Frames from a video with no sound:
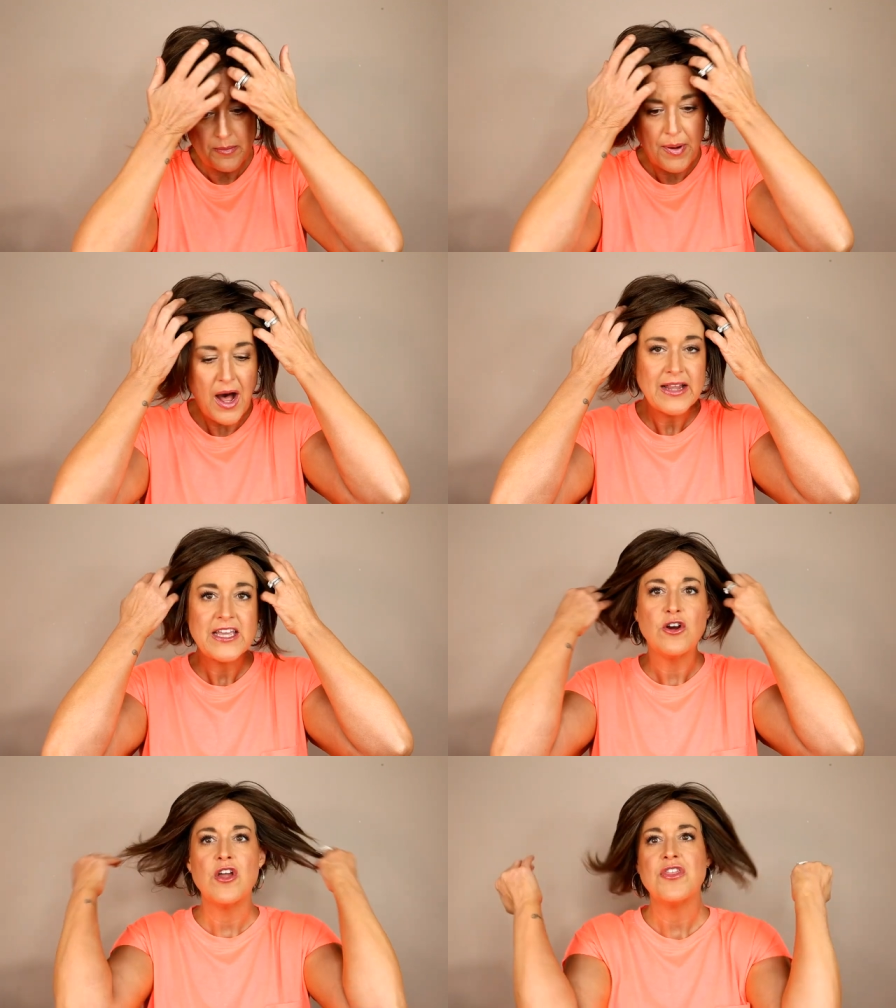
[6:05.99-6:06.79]
the
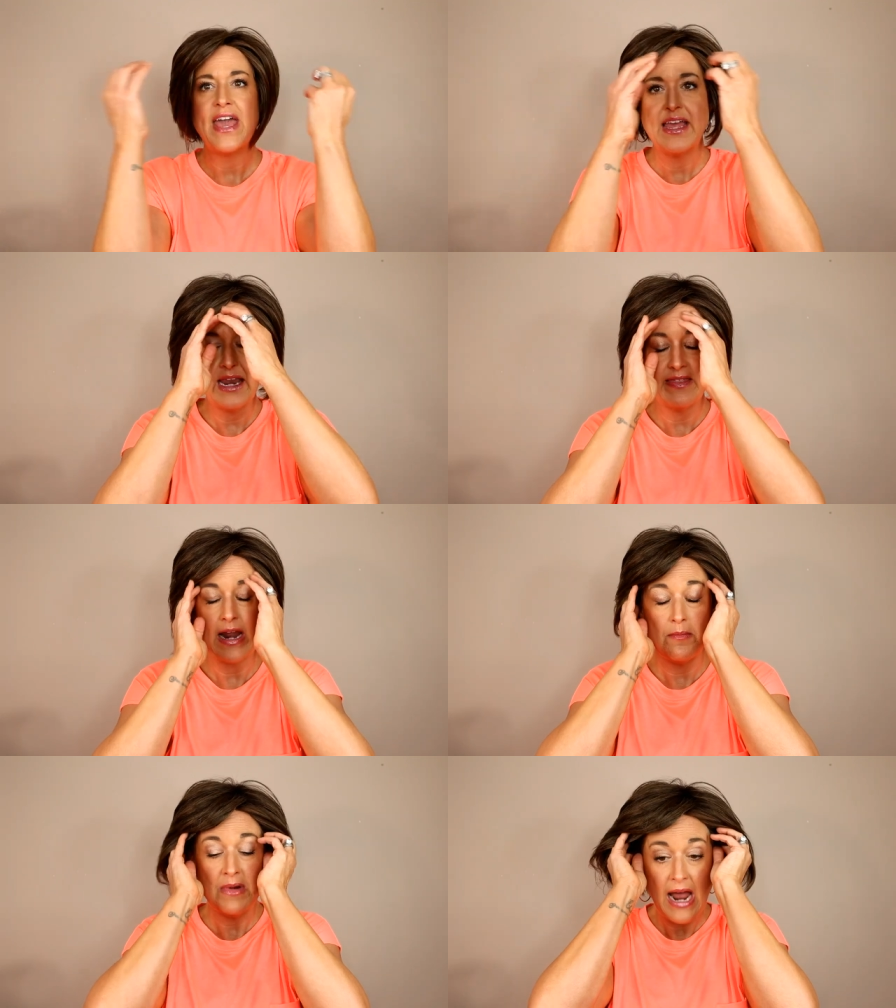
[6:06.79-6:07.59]
polyurethane
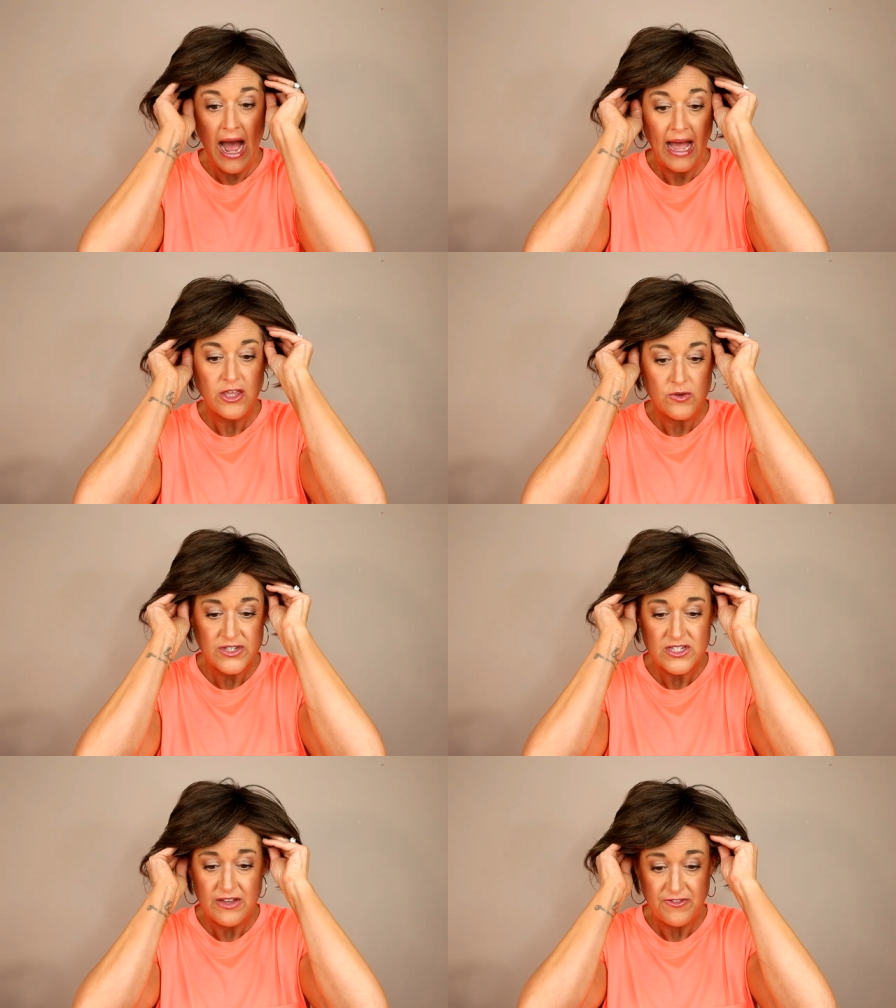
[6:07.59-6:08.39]
that I'm not
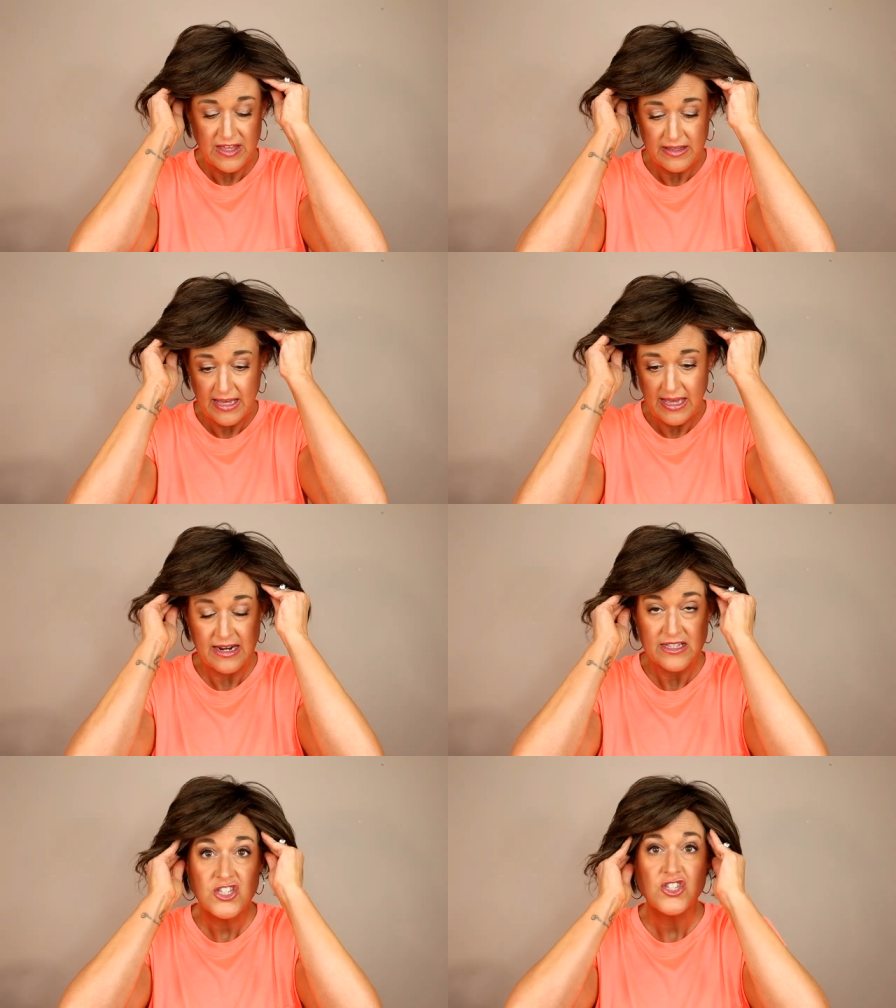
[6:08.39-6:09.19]
used to feeling
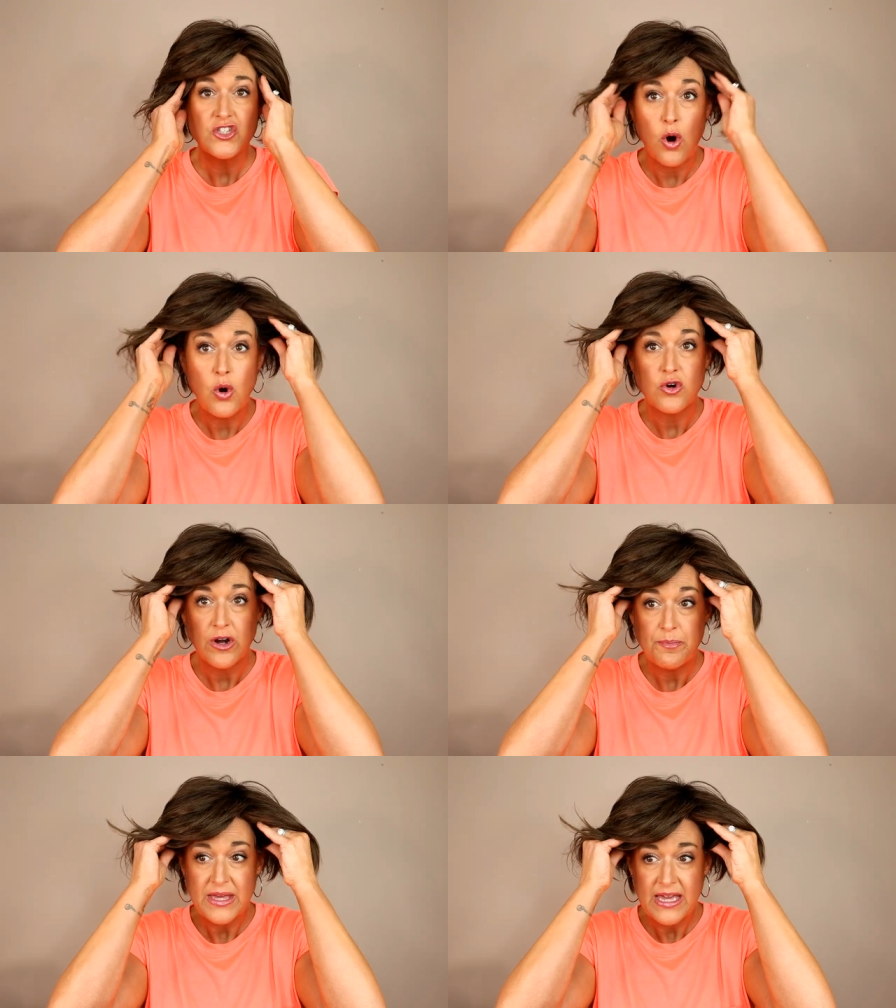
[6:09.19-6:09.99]
and it's so
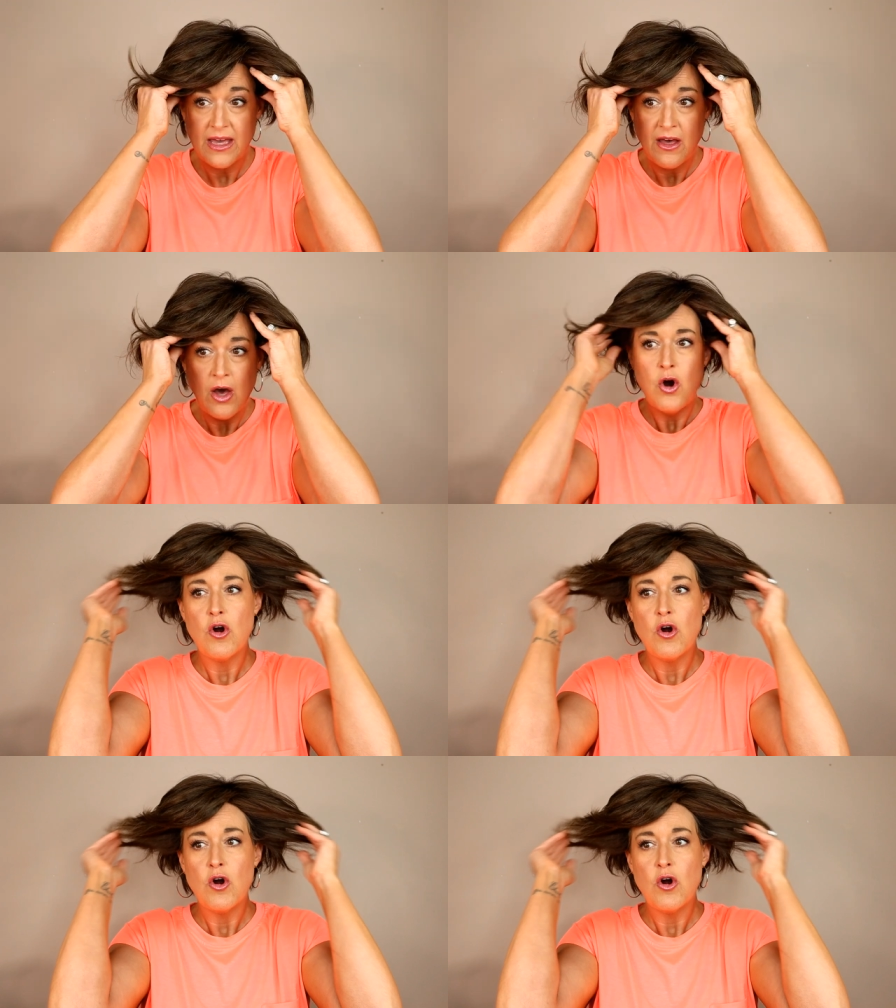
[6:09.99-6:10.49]
grippy,